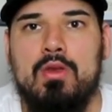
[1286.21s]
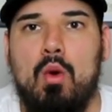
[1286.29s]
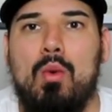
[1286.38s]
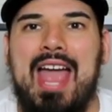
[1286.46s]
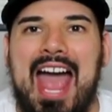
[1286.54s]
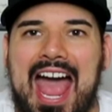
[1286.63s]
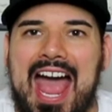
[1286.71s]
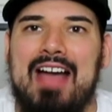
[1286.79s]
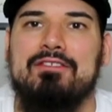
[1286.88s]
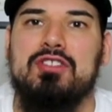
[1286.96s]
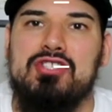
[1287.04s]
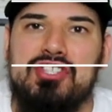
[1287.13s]
We
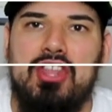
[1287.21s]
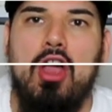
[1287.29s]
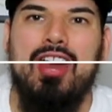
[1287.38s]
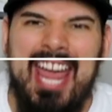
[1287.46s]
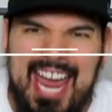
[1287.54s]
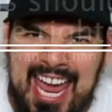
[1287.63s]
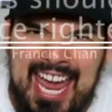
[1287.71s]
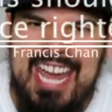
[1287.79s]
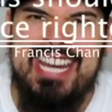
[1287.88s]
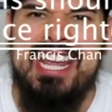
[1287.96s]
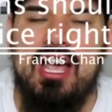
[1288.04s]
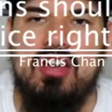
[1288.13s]
have to start
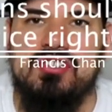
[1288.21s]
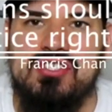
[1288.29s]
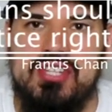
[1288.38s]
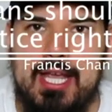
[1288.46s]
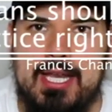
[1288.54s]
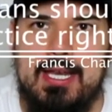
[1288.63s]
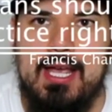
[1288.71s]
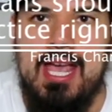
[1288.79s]
hating our sin